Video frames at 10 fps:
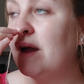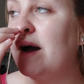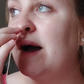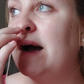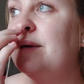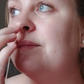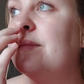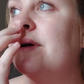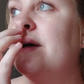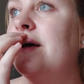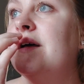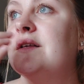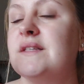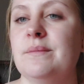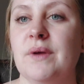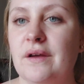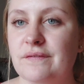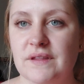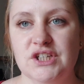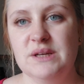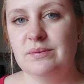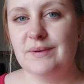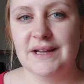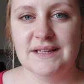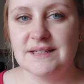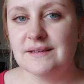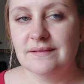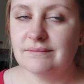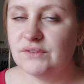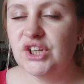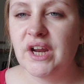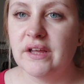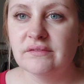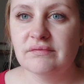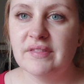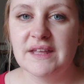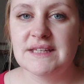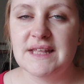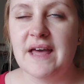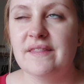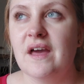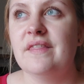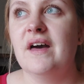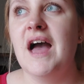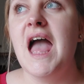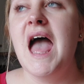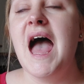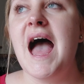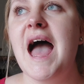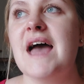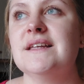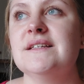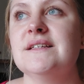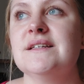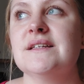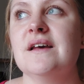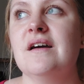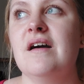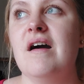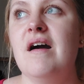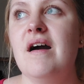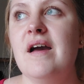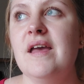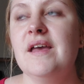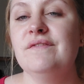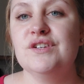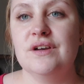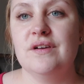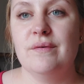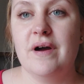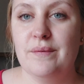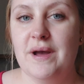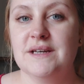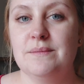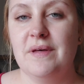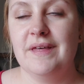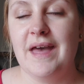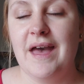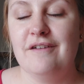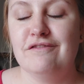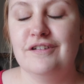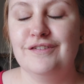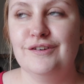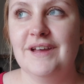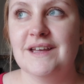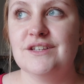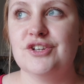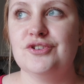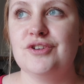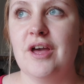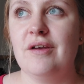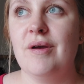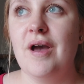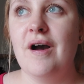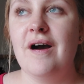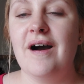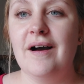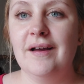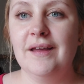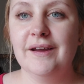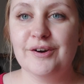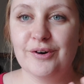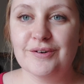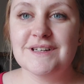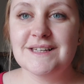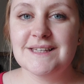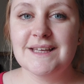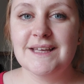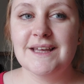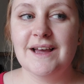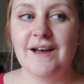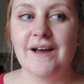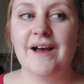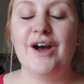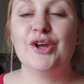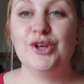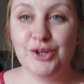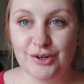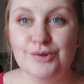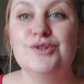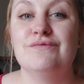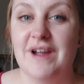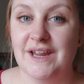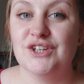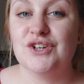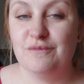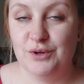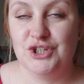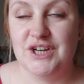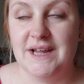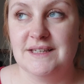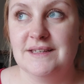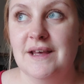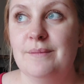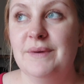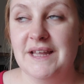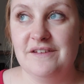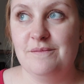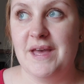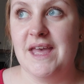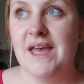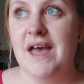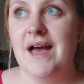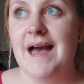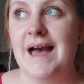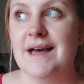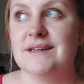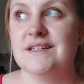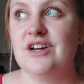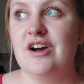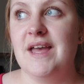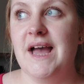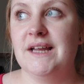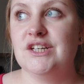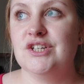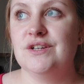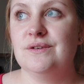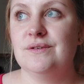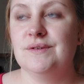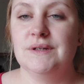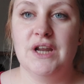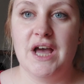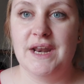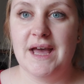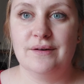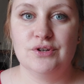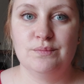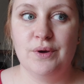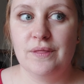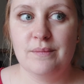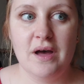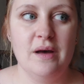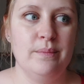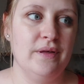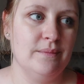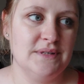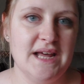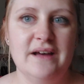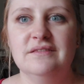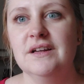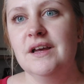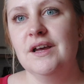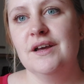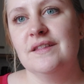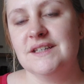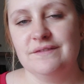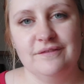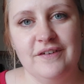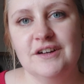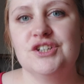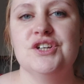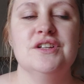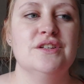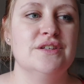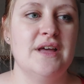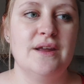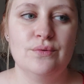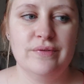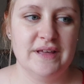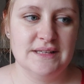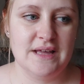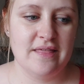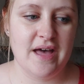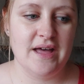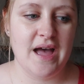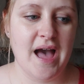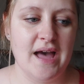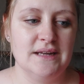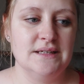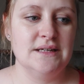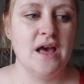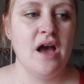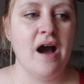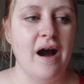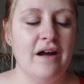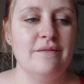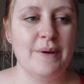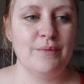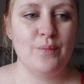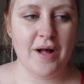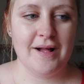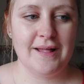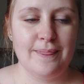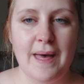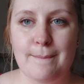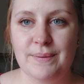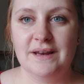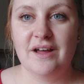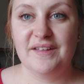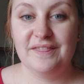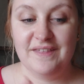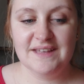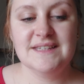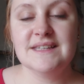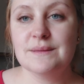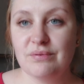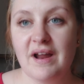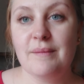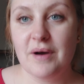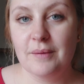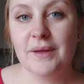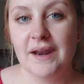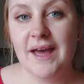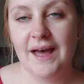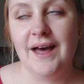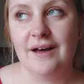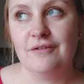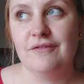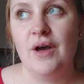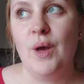Some go for the cheaper brands, you know, this, that and the other. And if you don't know, I worked at Mothercare for a few years, so I got to see a huge range of pushchairs, believe me, and I had to learn how to put them up, put them down, the different functions and all things like that. And I remember working there and being like, this is the pram I'm going to have